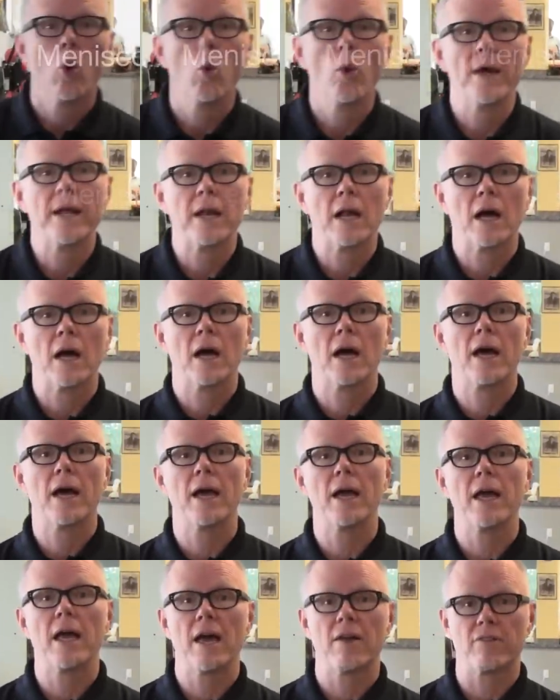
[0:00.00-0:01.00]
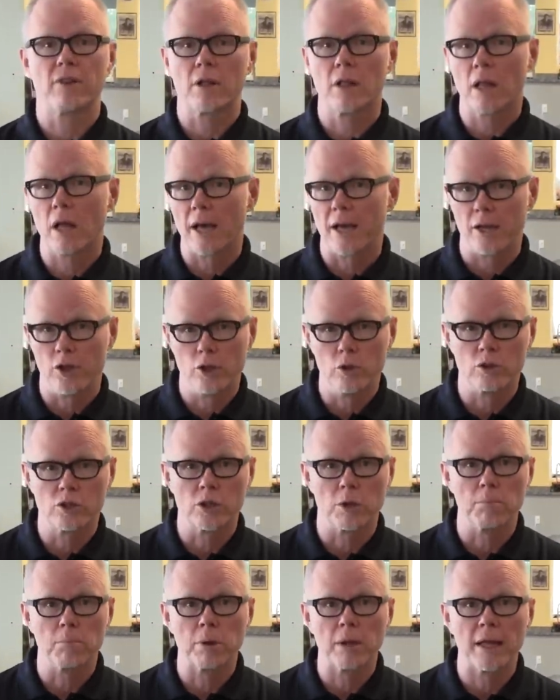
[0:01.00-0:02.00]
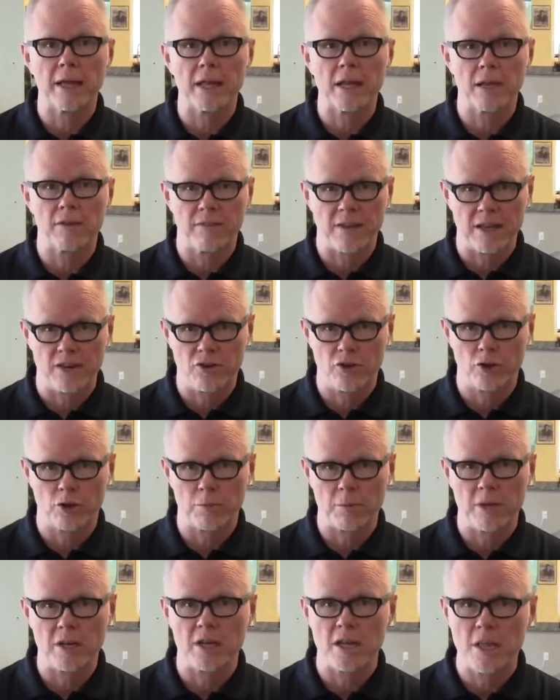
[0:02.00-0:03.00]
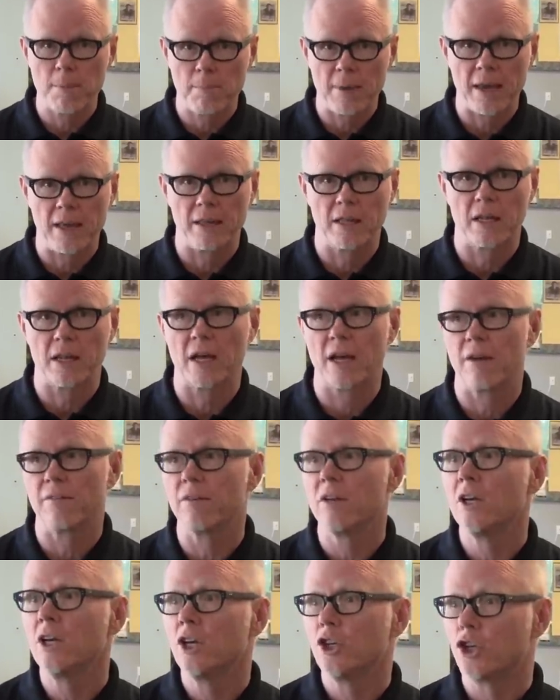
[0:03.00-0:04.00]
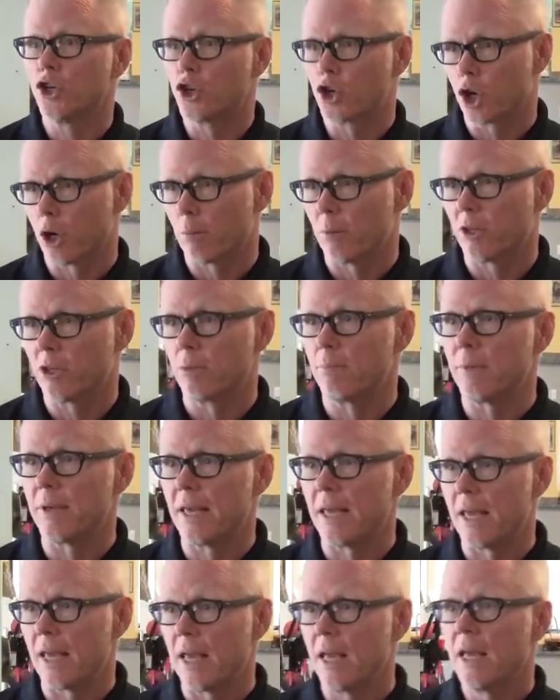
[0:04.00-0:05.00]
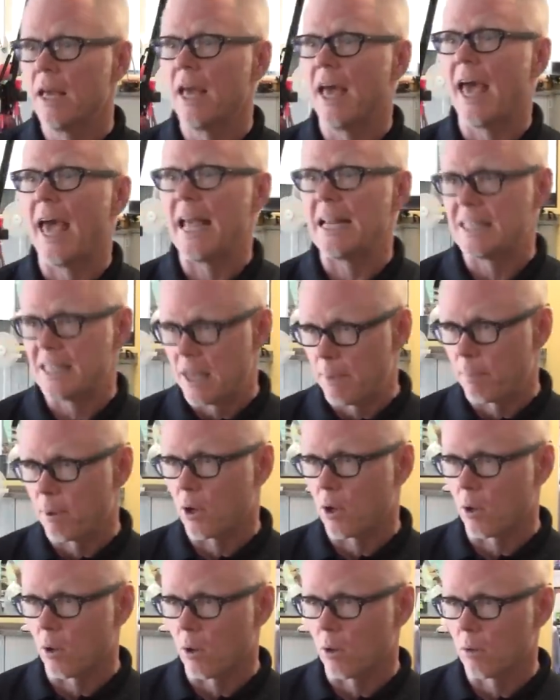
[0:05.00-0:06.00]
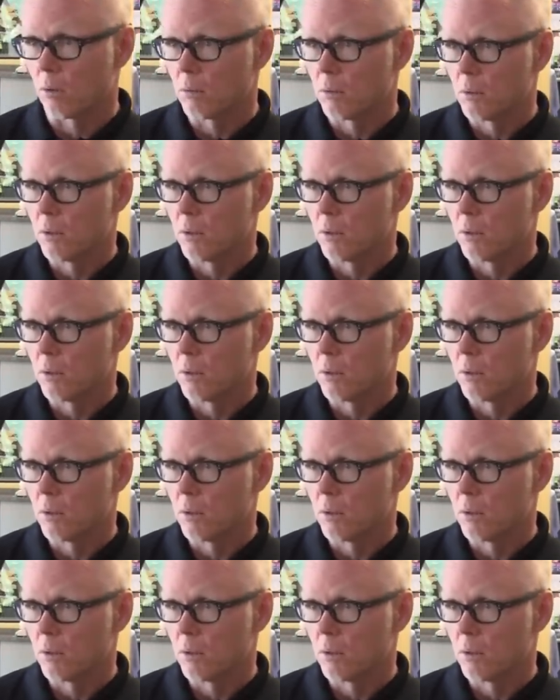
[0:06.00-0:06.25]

when I have a client who's complaining of anterior knee pain that I've determined to be atypical,